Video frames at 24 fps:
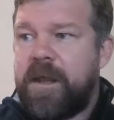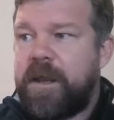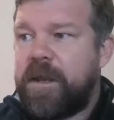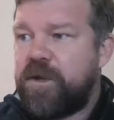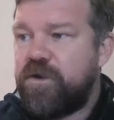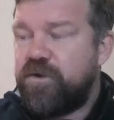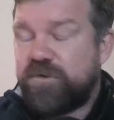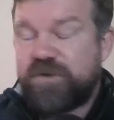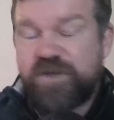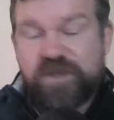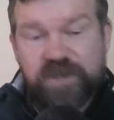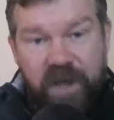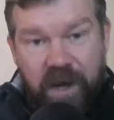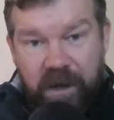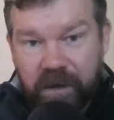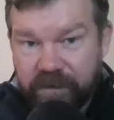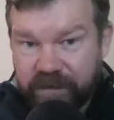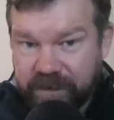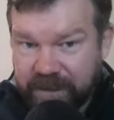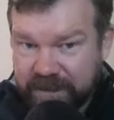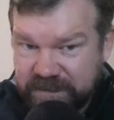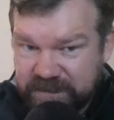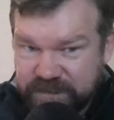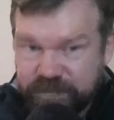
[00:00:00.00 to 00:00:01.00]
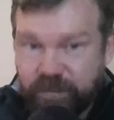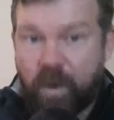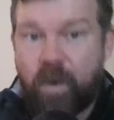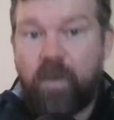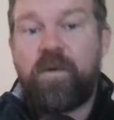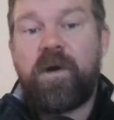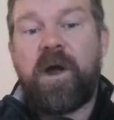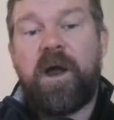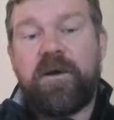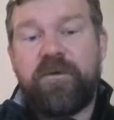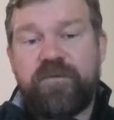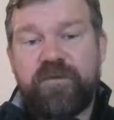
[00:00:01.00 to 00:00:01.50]
You're starting to get
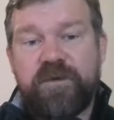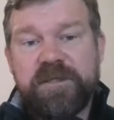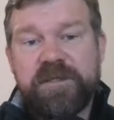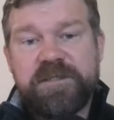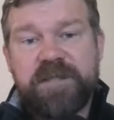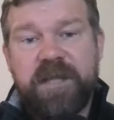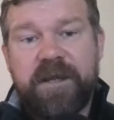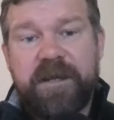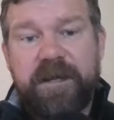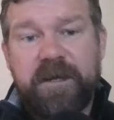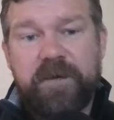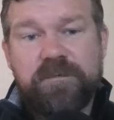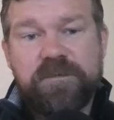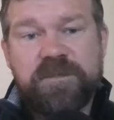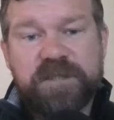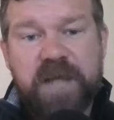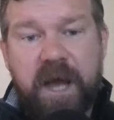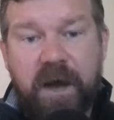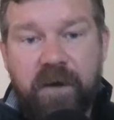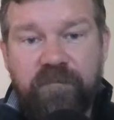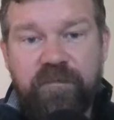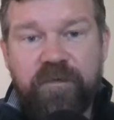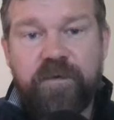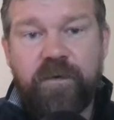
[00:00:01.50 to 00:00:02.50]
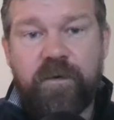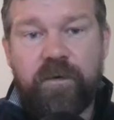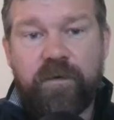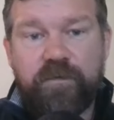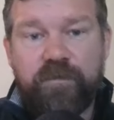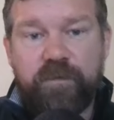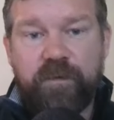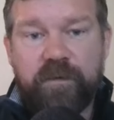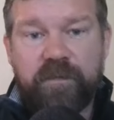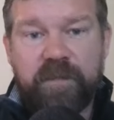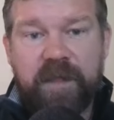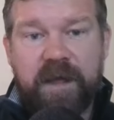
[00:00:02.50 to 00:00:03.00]
small countries like El Salvador
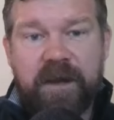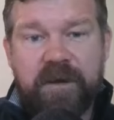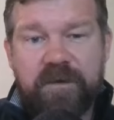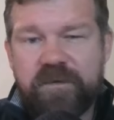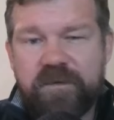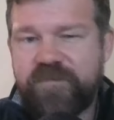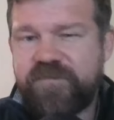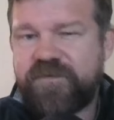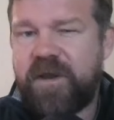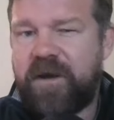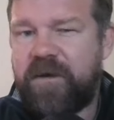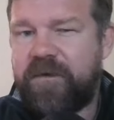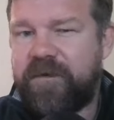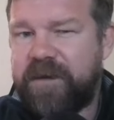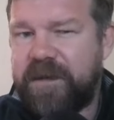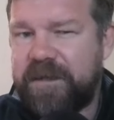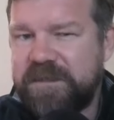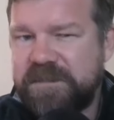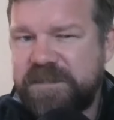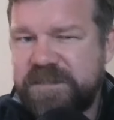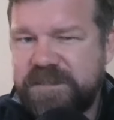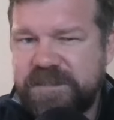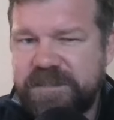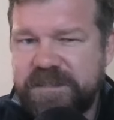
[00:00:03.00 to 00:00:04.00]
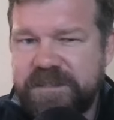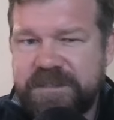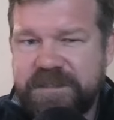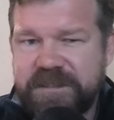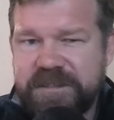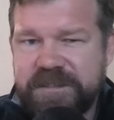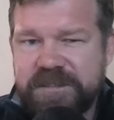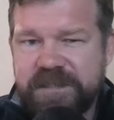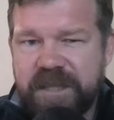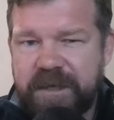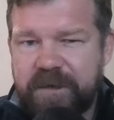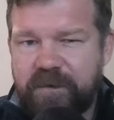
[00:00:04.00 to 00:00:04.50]
doing that. You're starting to get
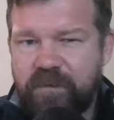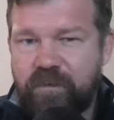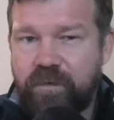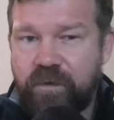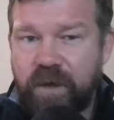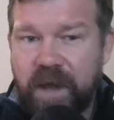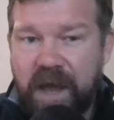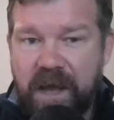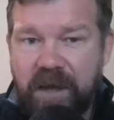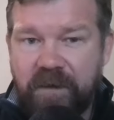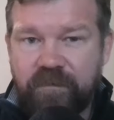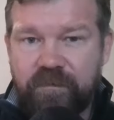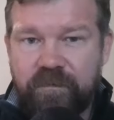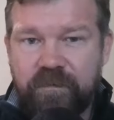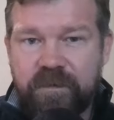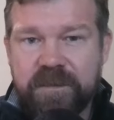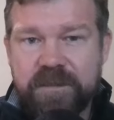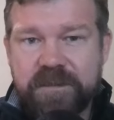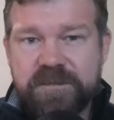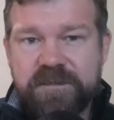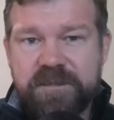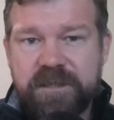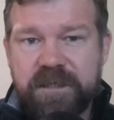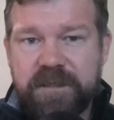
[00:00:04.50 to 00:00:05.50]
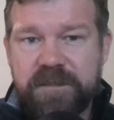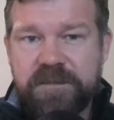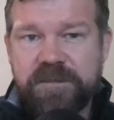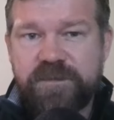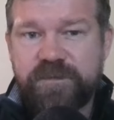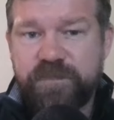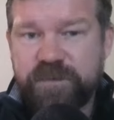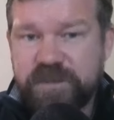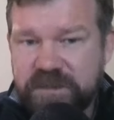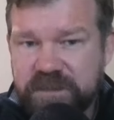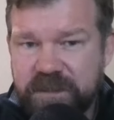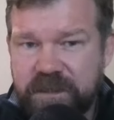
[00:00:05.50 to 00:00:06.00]
cities like Lugano in, in
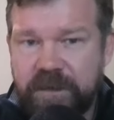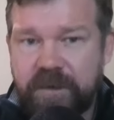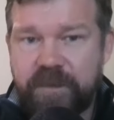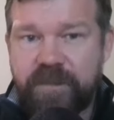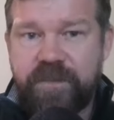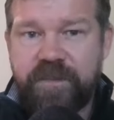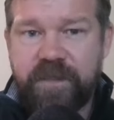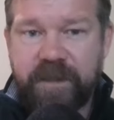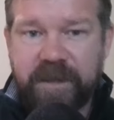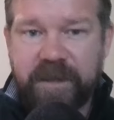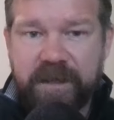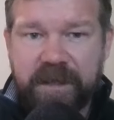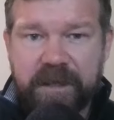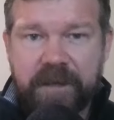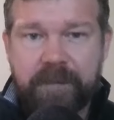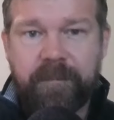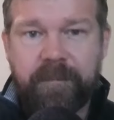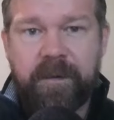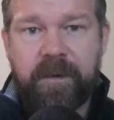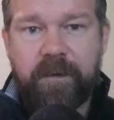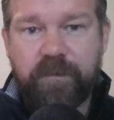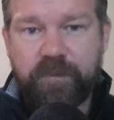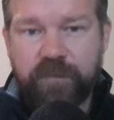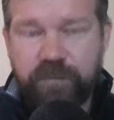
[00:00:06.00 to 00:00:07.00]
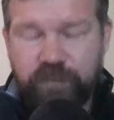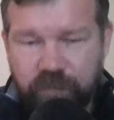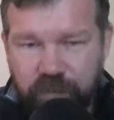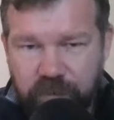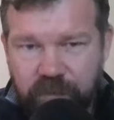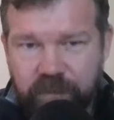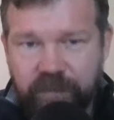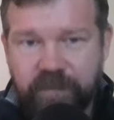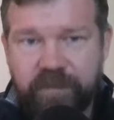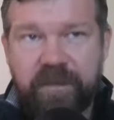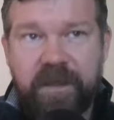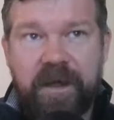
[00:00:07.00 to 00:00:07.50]
Switzerland thinking about
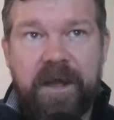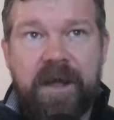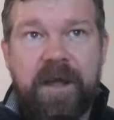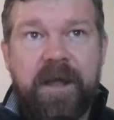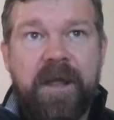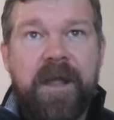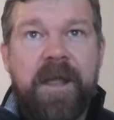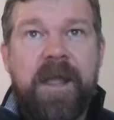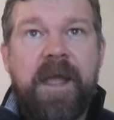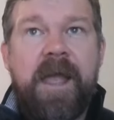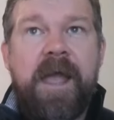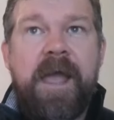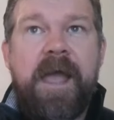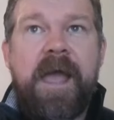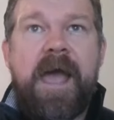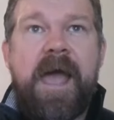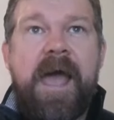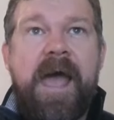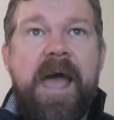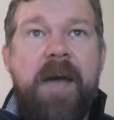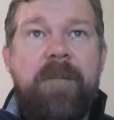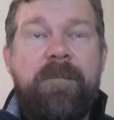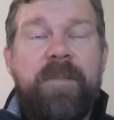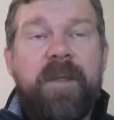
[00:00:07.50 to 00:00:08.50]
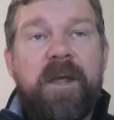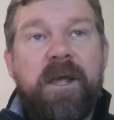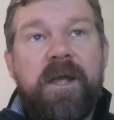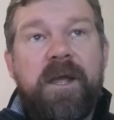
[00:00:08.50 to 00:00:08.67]
doing that. Um,